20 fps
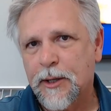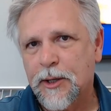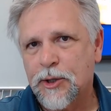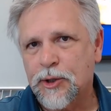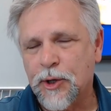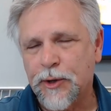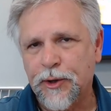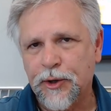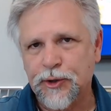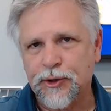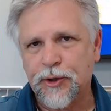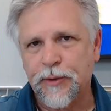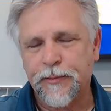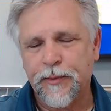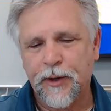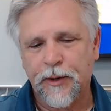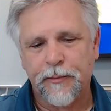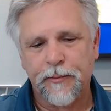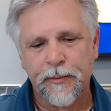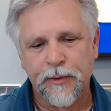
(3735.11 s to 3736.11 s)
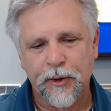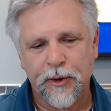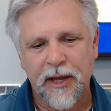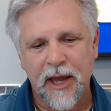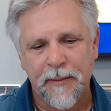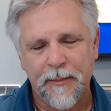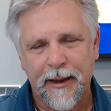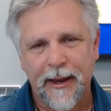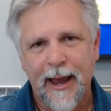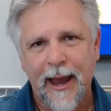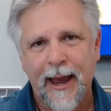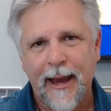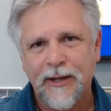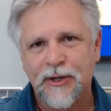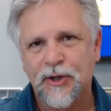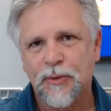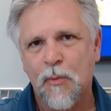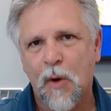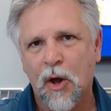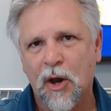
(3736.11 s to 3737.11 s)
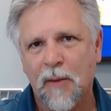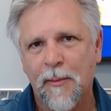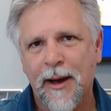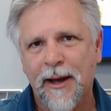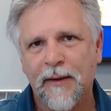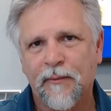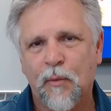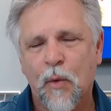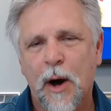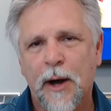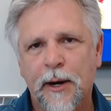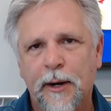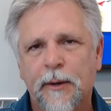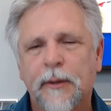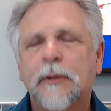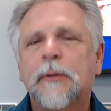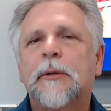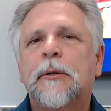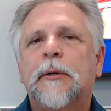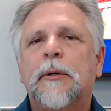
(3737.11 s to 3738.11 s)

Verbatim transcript: so there's they're they're keeping a, a small amount of water.